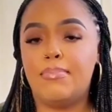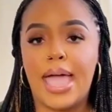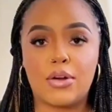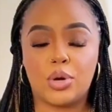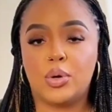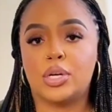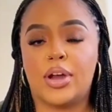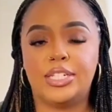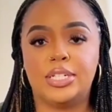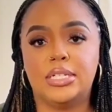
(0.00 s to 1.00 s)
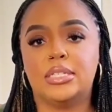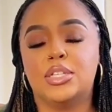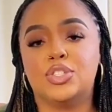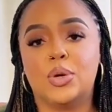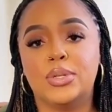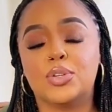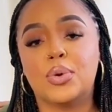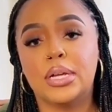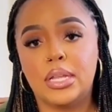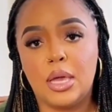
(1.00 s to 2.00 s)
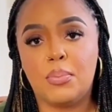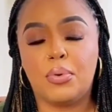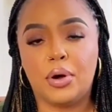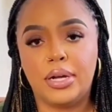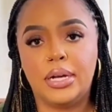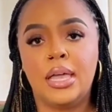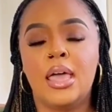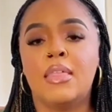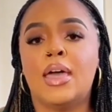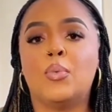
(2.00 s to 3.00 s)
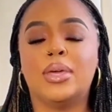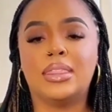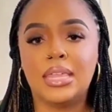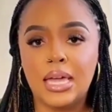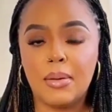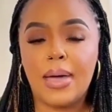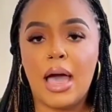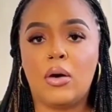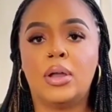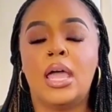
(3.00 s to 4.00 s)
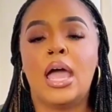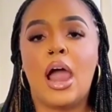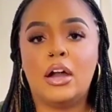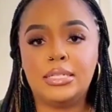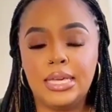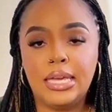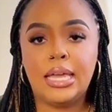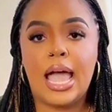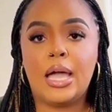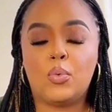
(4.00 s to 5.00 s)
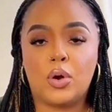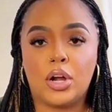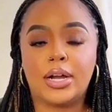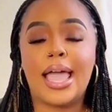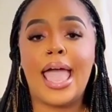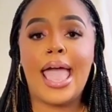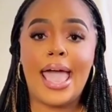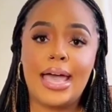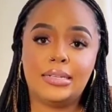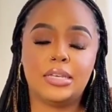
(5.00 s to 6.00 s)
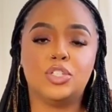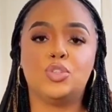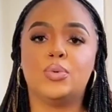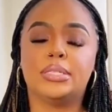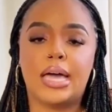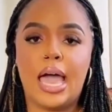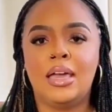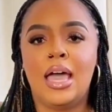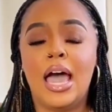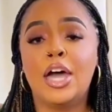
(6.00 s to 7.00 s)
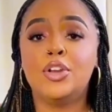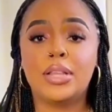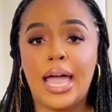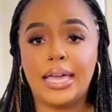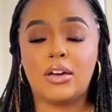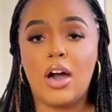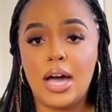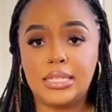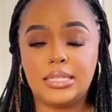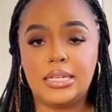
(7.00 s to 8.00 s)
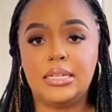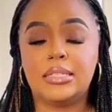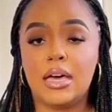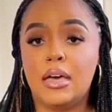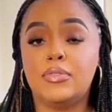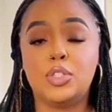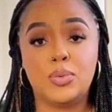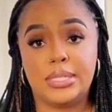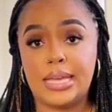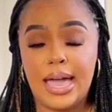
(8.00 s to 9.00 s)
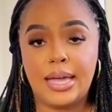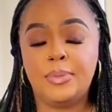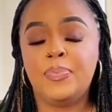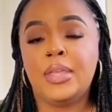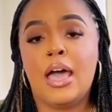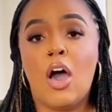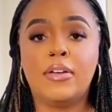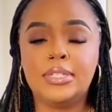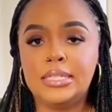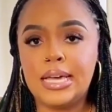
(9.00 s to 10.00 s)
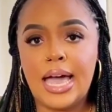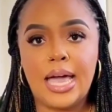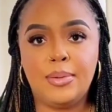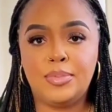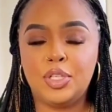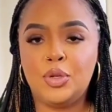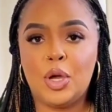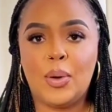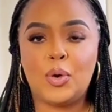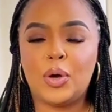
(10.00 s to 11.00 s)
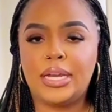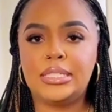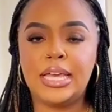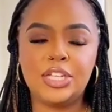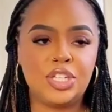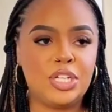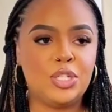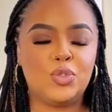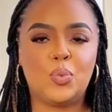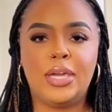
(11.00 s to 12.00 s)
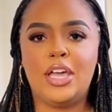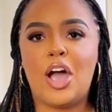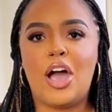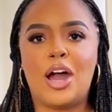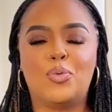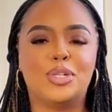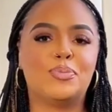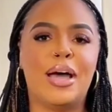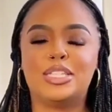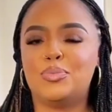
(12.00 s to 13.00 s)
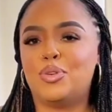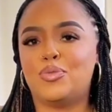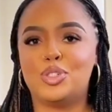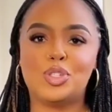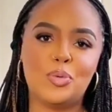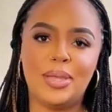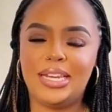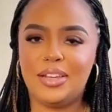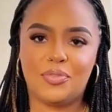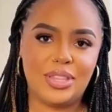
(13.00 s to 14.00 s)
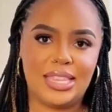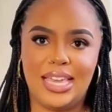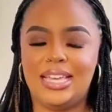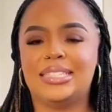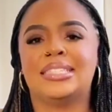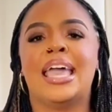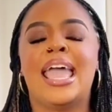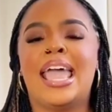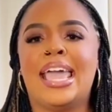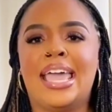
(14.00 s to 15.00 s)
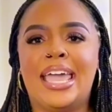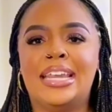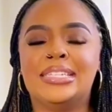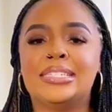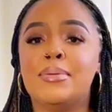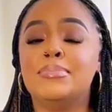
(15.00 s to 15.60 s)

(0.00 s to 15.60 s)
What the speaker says: he didn't ask me why I went. He asked me how I felt. And when I said I left, he said, "Of course you did." That was it. No shouting. No drama. Just trust.